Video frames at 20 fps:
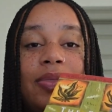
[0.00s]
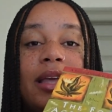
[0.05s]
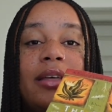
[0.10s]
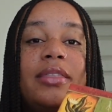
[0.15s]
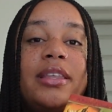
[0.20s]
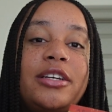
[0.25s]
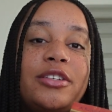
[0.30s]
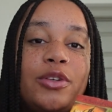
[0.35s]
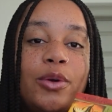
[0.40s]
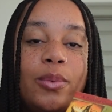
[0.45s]

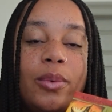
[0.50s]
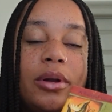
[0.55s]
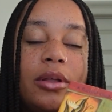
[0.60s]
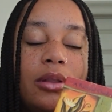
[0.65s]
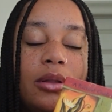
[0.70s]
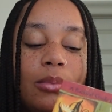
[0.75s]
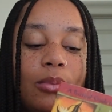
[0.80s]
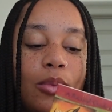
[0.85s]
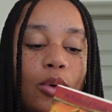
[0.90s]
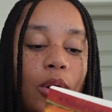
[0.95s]
these are one of
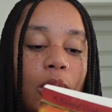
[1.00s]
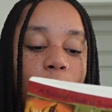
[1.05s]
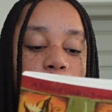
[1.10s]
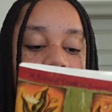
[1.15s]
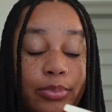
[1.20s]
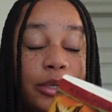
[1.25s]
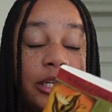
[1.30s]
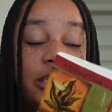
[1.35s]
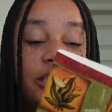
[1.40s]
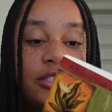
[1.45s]
the more
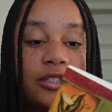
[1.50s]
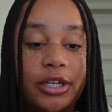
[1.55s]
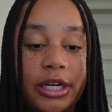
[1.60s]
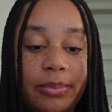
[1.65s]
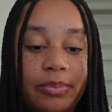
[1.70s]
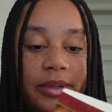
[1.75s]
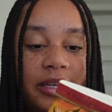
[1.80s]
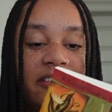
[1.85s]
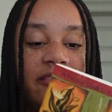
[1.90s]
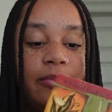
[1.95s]

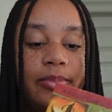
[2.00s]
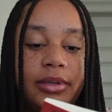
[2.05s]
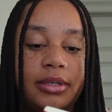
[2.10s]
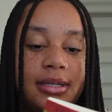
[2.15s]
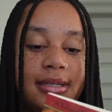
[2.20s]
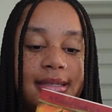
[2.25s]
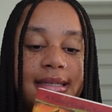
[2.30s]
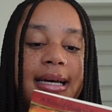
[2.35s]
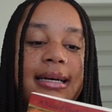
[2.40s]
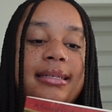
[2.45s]
prescriptive
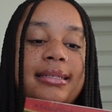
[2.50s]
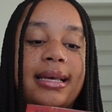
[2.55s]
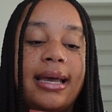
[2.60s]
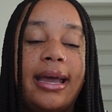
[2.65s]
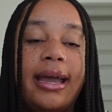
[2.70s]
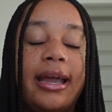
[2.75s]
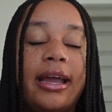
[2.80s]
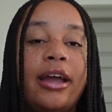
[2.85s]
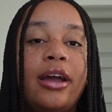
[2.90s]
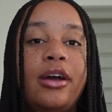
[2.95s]
books that
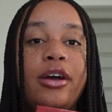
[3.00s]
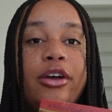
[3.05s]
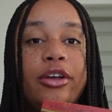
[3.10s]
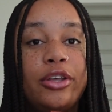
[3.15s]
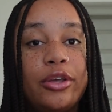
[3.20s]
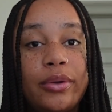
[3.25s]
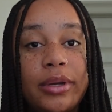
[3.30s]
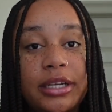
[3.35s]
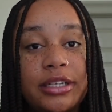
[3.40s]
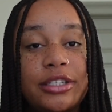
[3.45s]
say
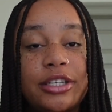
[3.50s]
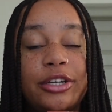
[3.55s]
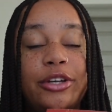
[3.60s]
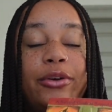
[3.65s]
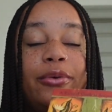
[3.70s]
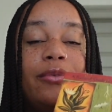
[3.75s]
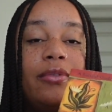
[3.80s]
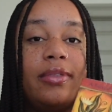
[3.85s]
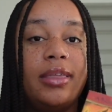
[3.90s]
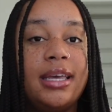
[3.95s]
you need to
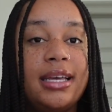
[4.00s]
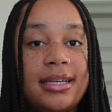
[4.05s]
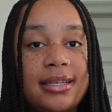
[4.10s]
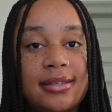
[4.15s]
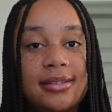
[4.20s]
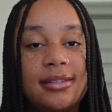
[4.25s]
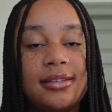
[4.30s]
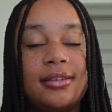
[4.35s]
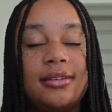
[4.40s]
do this,